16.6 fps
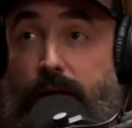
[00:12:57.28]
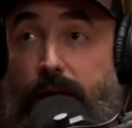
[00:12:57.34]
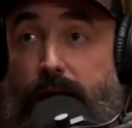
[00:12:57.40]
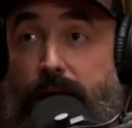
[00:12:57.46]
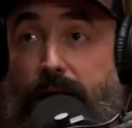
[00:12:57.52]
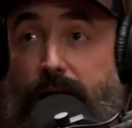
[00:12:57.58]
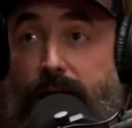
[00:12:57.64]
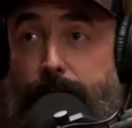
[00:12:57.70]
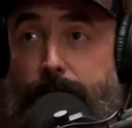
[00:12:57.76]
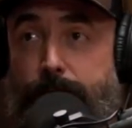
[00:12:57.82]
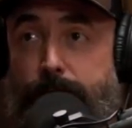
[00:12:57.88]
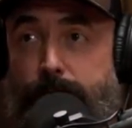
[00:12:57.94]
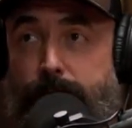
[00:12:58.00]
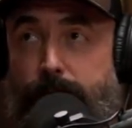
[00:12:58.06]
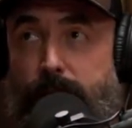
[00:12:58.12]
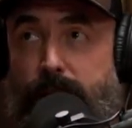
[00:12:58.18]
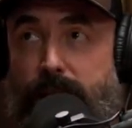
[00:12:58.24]

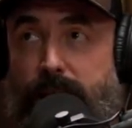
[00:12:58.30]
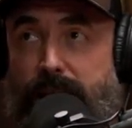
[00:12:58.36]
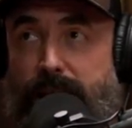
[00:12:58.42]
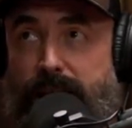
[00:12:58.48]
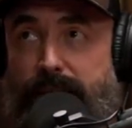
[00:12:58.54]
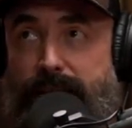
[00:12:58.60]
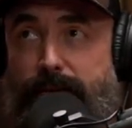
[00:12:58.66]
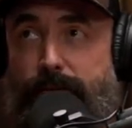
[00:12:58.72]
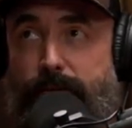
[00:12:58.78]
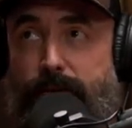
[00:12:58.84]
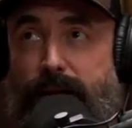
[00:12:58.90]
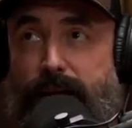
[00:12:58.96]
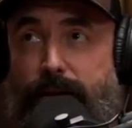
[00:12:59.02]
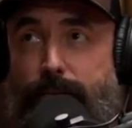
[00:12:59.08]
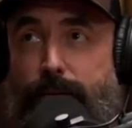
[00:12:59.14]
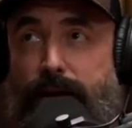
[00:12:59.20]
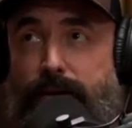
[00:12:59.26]
Um, and I think for
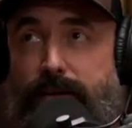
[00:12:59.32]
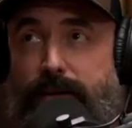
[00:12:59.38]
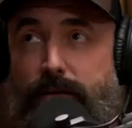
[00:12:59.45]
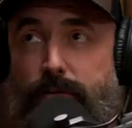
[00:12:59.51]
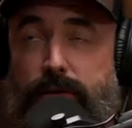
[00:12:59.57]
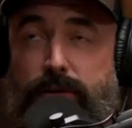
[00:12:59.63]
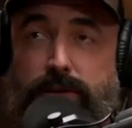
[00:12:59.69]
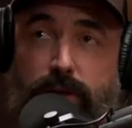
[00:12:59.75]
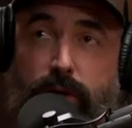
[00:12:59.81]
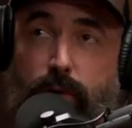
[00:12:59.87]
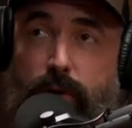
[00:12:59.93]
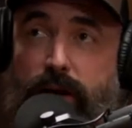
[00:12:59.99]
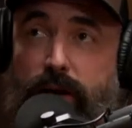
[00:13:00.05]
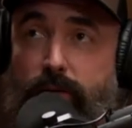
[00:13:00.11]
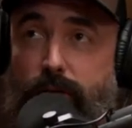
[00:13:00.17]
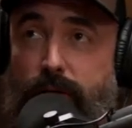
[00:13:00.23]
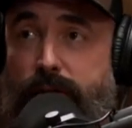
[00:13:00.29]
him, hunting was
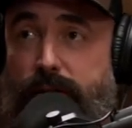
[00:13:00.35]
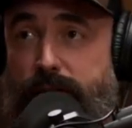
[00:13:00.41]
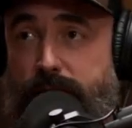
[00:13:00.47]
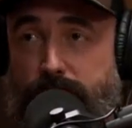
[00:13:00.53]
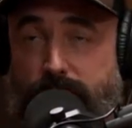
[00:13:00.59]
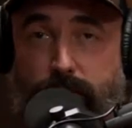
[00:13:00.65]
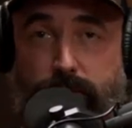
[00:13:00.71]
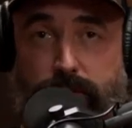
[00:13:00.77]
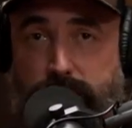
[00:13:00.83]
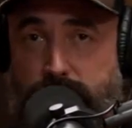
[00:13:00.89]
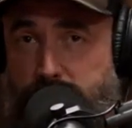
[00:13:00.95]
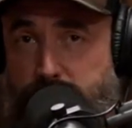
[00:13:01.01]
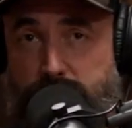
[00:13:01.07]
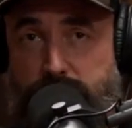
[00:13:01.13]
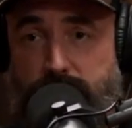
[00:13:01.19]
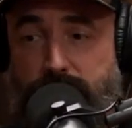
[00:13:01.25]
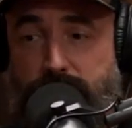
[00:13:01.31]
going out with he
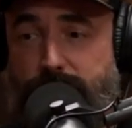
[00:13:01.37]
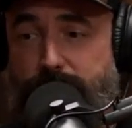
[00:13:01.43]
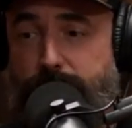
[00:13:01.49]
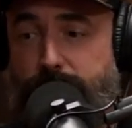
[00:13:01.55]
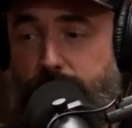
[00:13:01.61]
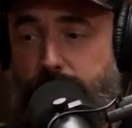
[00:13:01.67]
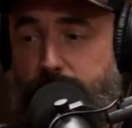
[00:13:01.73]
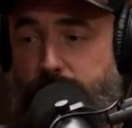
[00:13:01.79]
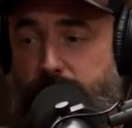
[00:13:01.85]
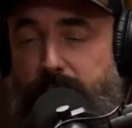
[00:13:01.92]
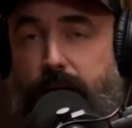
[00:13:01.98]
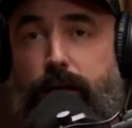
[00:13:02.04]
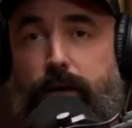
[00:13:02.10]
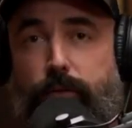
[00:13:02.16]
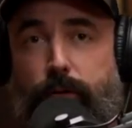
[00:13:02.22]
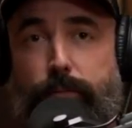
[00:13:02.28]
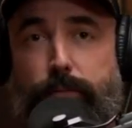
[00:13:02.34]
was uh,
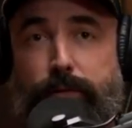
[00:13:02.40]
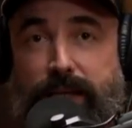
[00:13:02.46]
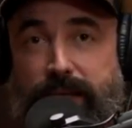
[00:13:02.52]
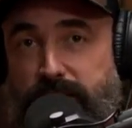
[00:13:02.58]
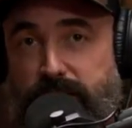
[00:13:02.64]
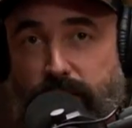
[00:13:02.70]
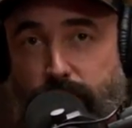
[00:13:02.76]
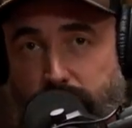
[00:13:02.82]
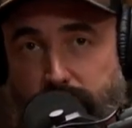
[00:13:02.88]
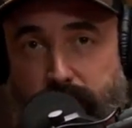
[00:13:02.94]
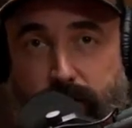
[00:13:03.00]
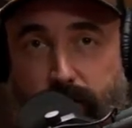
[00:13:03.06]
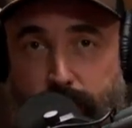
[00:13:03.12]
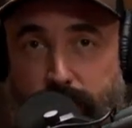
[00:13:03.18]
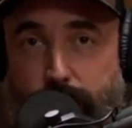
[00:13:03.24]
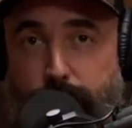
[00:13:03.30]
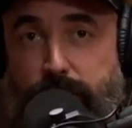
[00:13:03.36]
Vancouver police, so with
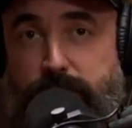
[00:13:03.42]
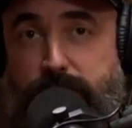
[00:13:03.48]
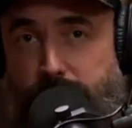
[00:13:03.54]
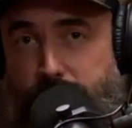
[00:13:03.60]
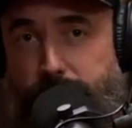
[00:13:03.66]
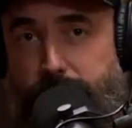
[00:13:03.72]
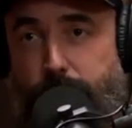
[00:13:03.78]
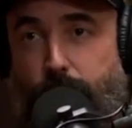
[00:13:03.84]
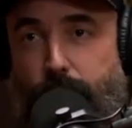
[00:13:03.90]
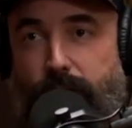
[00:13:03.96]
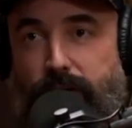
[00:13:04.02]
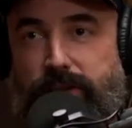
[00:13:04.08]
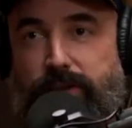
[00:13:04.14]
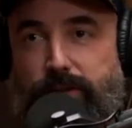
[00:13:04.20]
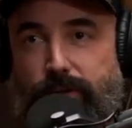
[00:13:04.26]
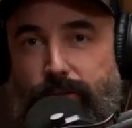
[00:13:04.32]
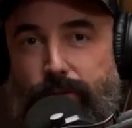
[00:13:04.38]
other members of the
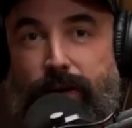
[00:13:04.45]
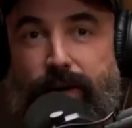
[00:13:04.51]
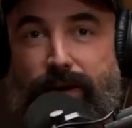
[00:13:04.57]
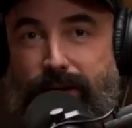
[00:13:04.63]
force who